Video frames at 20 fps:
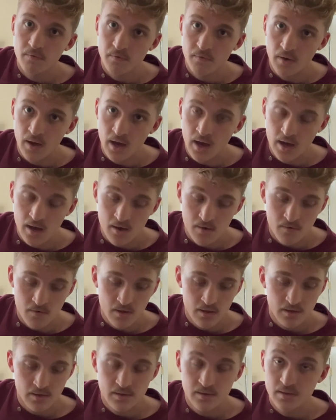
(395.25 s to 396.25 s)
5,
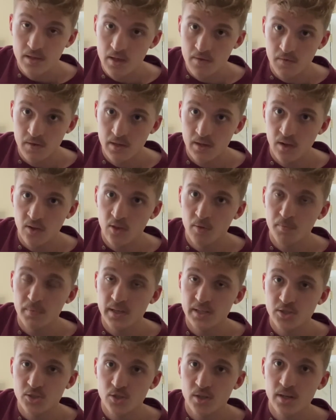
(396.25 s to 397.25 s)
7 on the
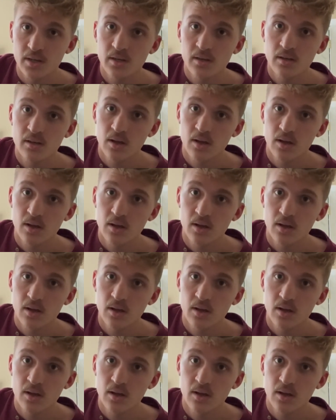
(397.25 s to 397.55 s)
B string.